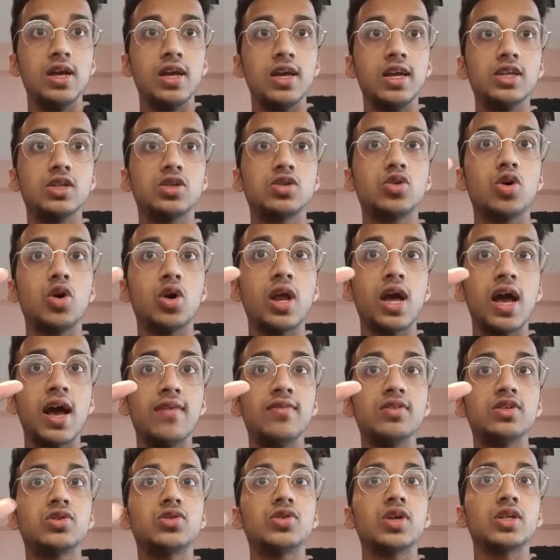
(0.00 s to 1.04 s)
is gonna have
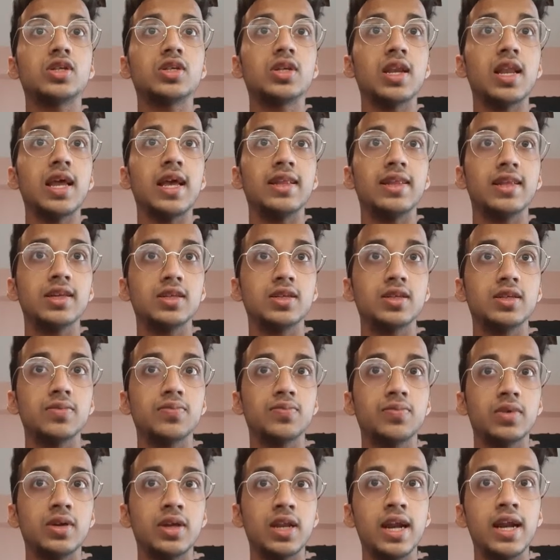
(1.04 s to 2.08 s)
a structure like this,
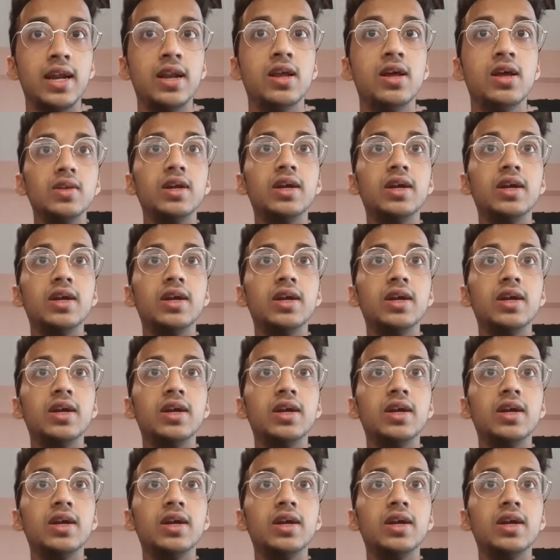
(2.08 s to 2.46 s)
right?